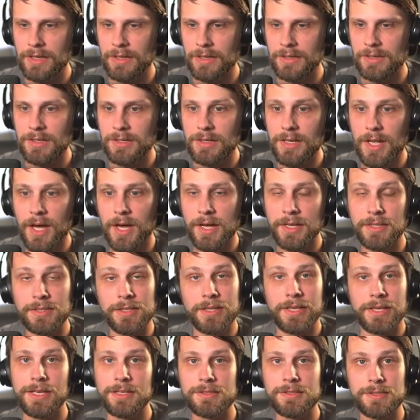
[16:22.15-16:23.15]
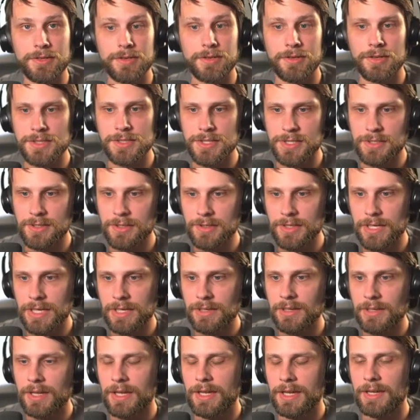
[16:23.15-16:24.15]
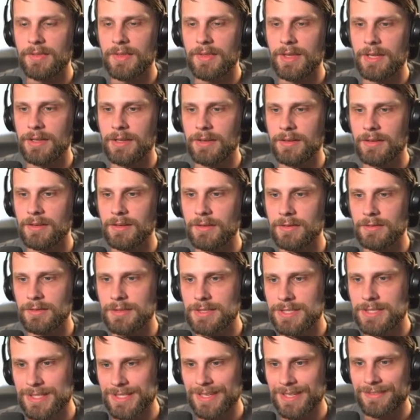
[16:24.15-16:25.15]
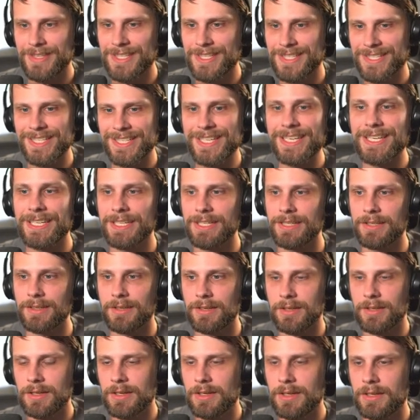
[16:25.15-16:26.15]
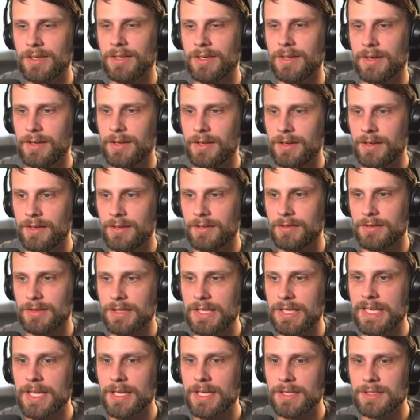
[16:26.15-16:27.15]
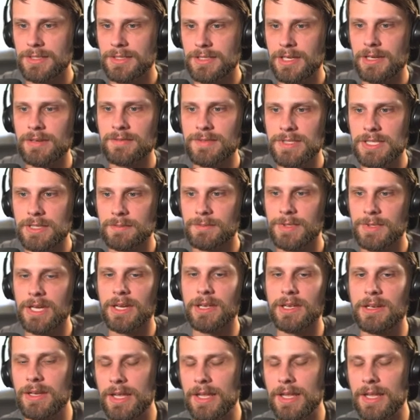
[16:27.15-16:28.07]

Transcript: non-land cards in your deck and then 17 lands of some kind.